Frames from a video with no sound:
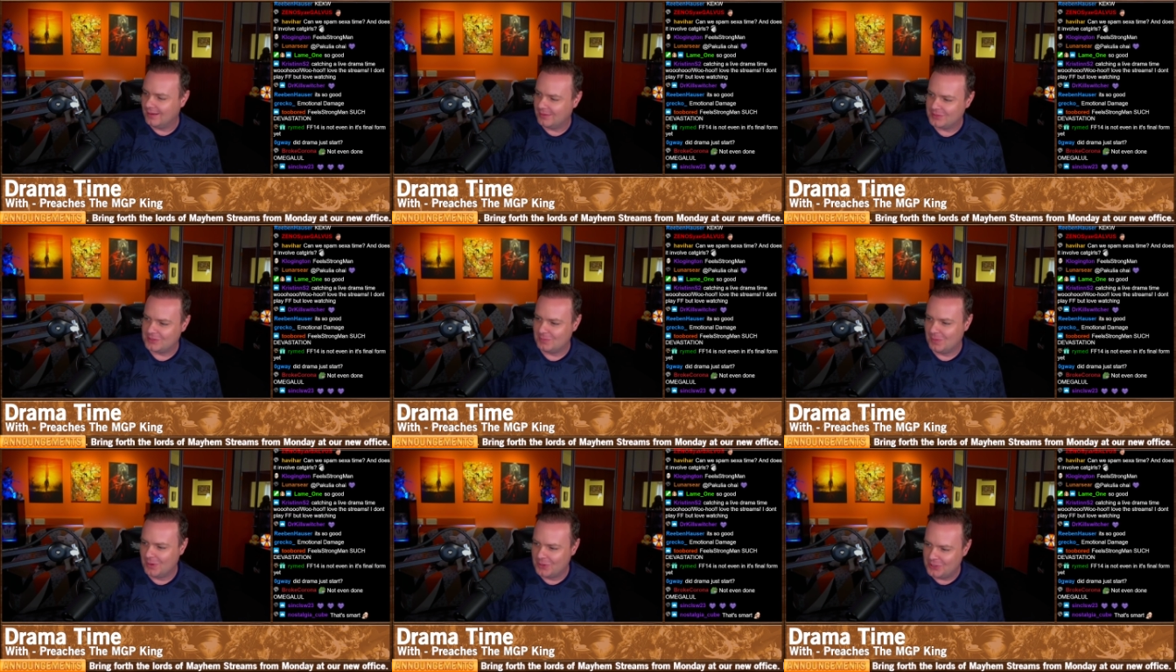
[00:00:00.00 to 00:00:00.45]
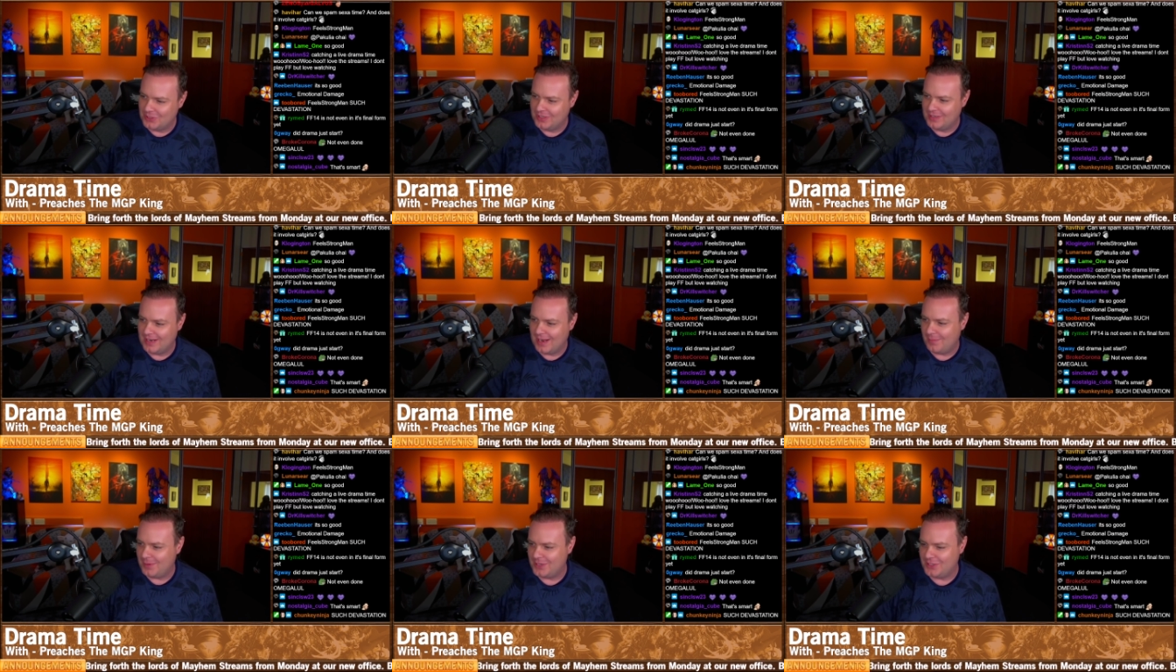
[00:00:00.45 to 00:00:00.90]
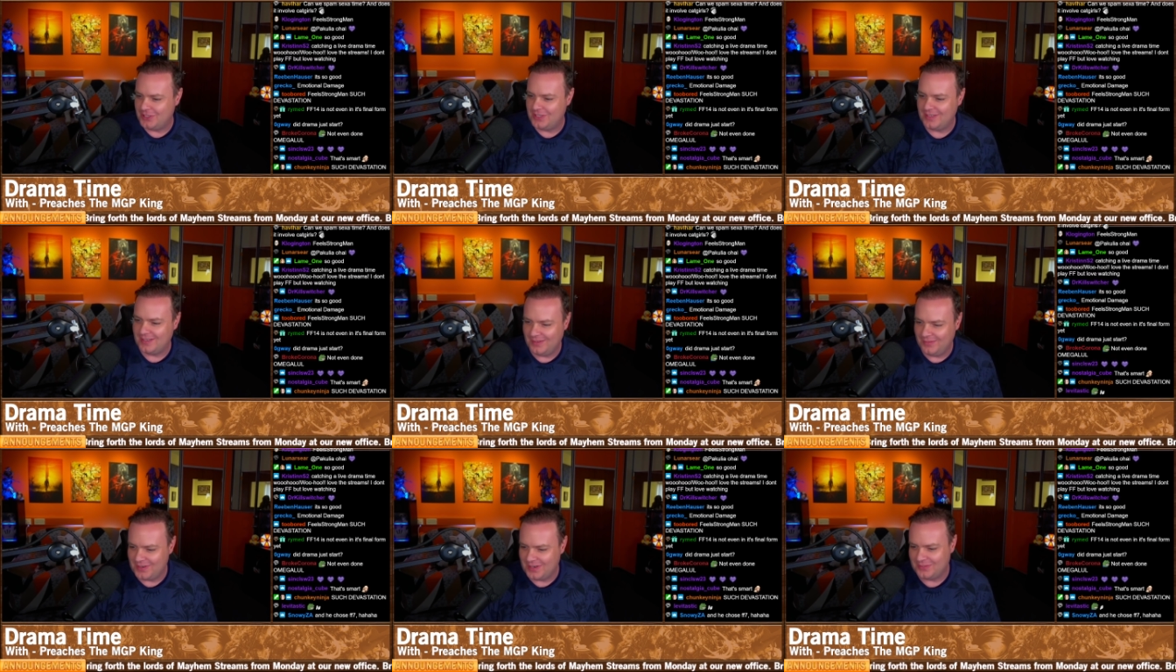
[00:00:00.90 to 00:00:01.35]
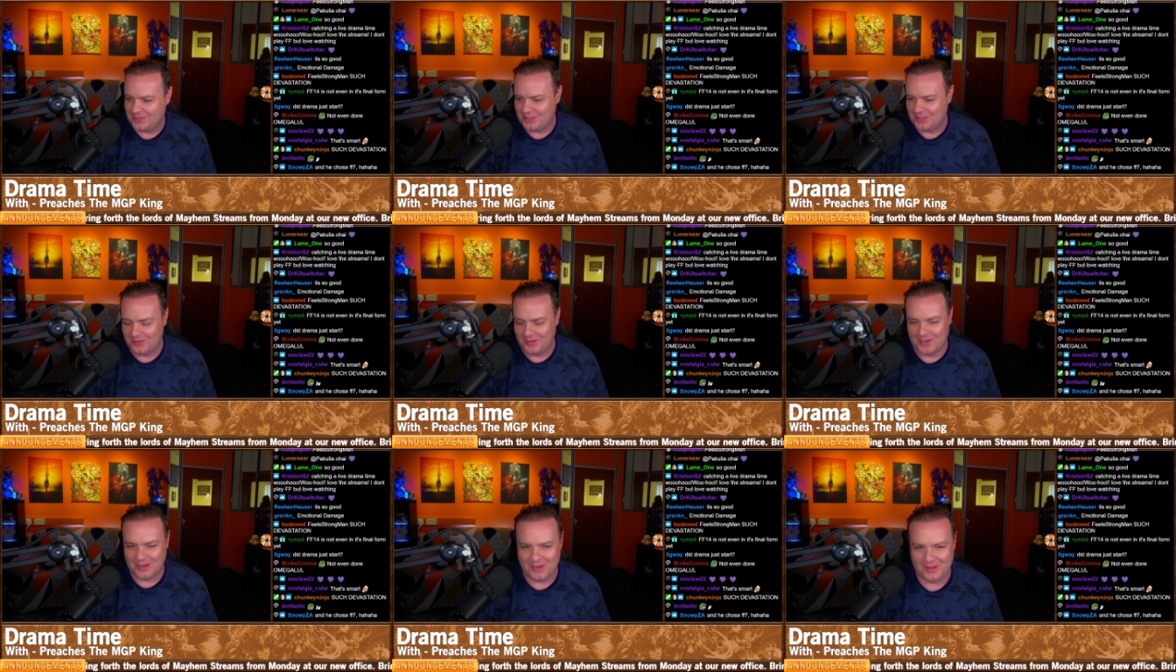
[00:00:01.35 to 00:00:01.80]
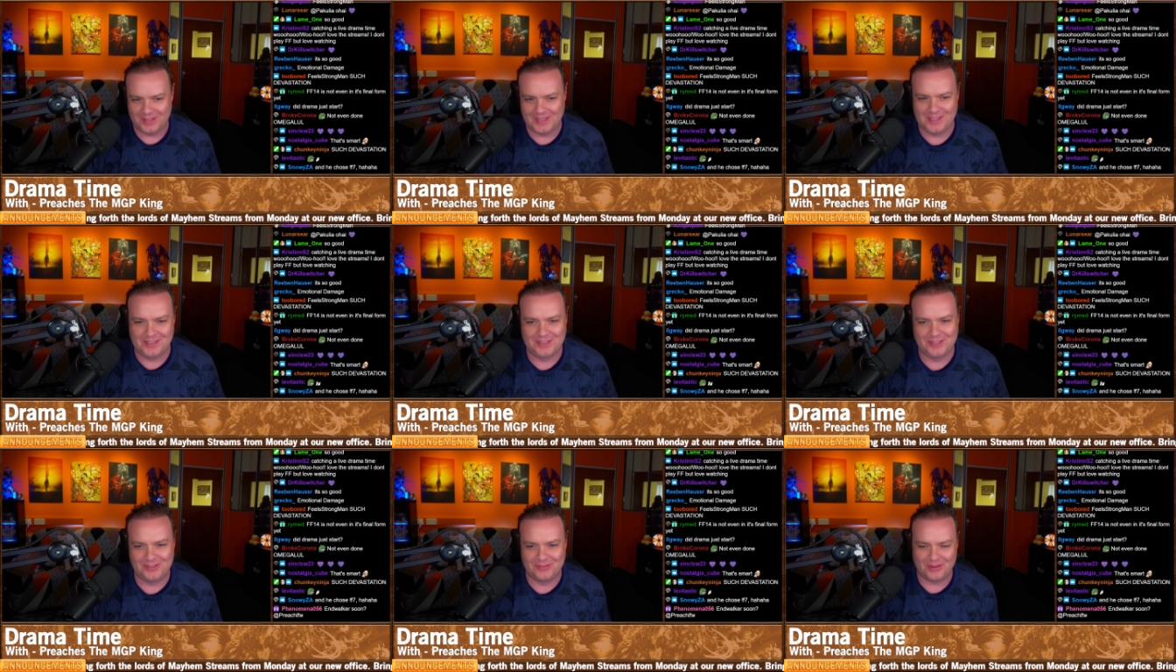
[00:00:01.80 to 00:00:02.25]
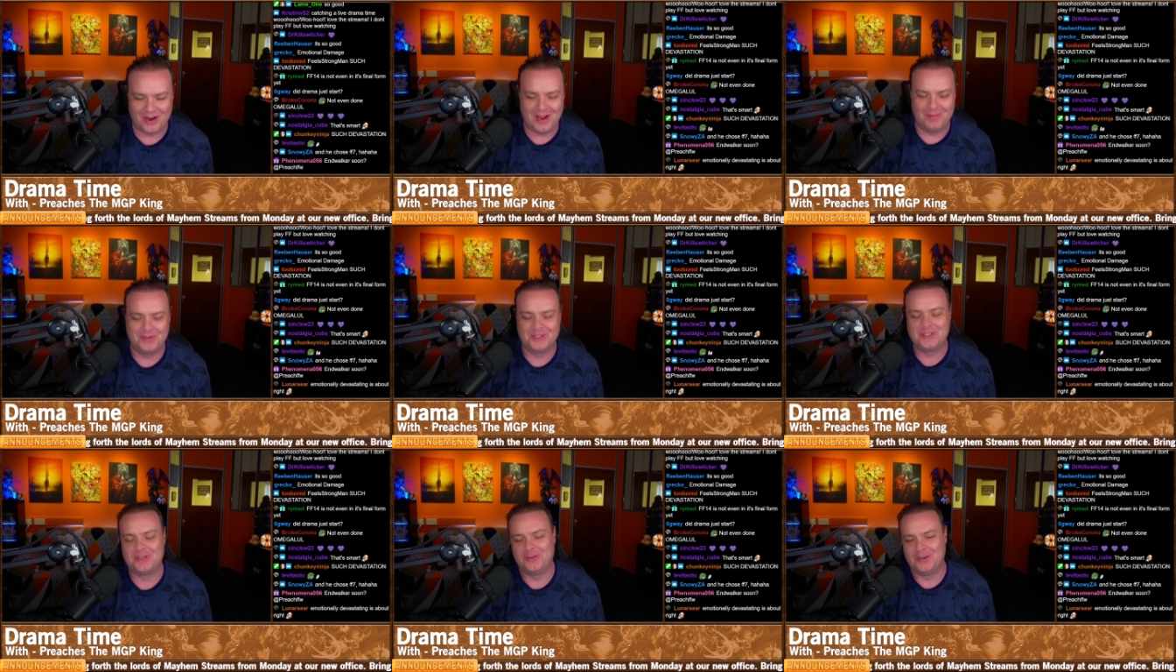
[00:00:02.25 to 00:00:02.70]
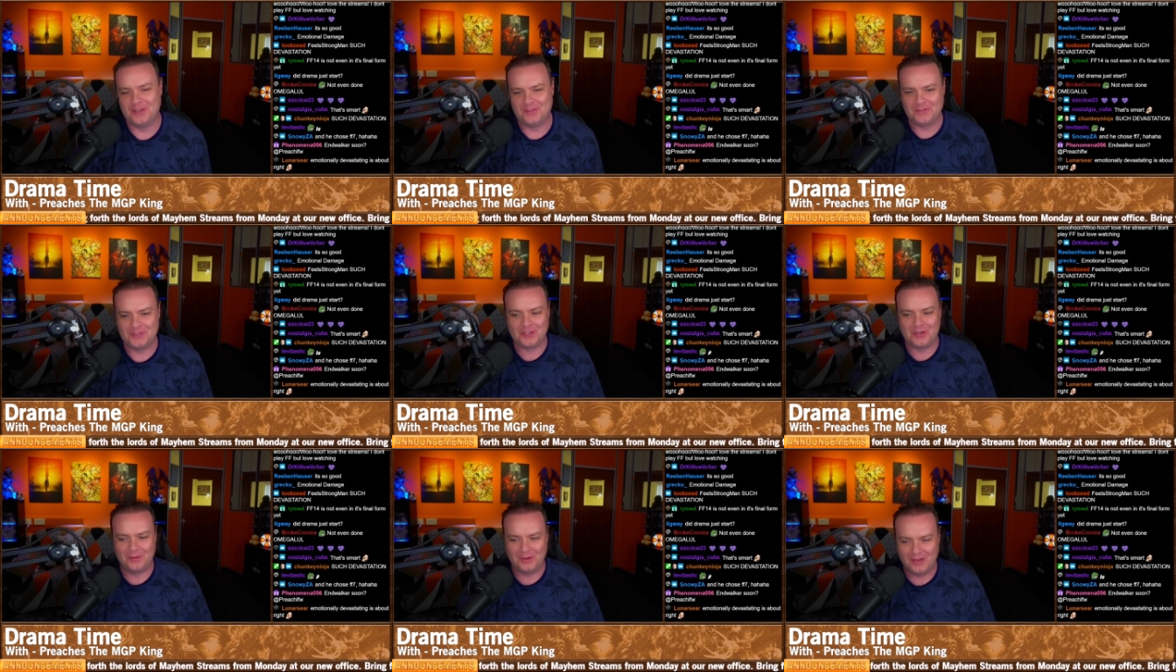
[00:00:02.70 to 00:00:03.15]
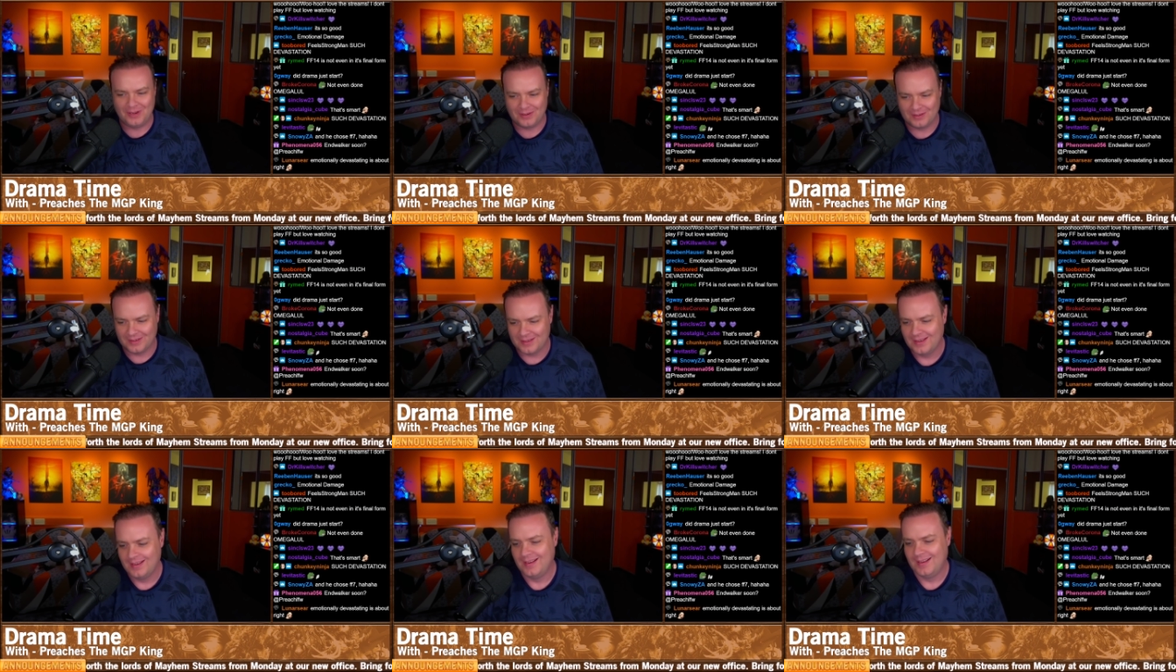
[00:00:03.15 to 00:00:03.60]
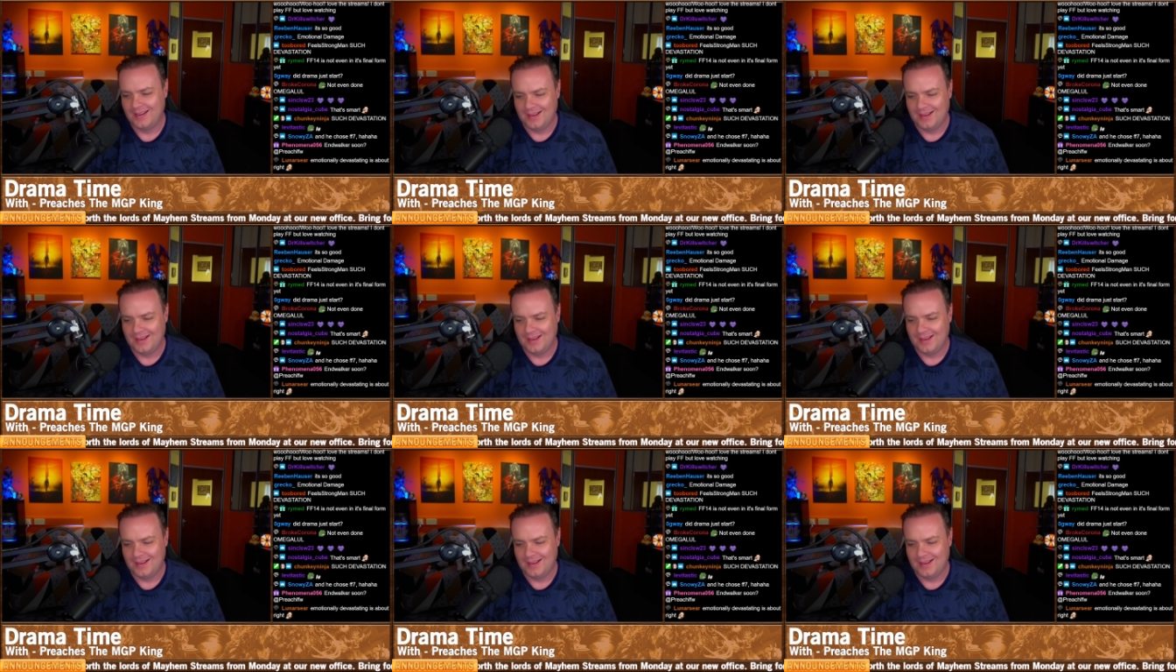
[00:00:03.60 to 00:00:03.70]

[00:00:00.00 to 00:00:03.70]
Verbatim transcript: I was emotionally damaged, even after doing all these drama stories for so long.